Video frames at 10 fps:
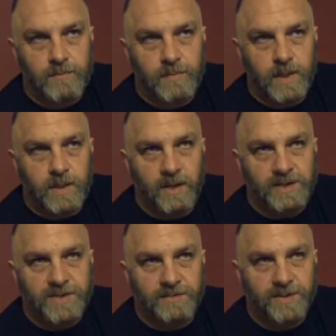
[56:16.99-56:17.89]
It's
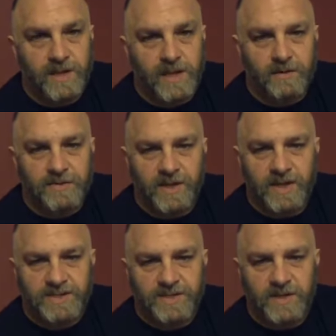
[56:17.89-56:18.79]
something that I don't think
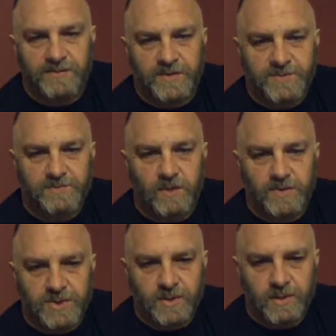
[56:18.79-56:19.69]
gets enough
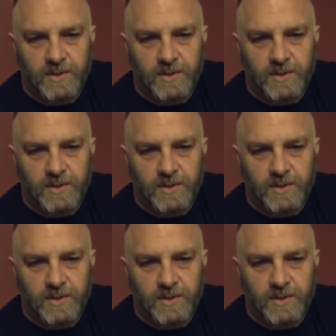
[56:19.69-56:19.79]
exposure.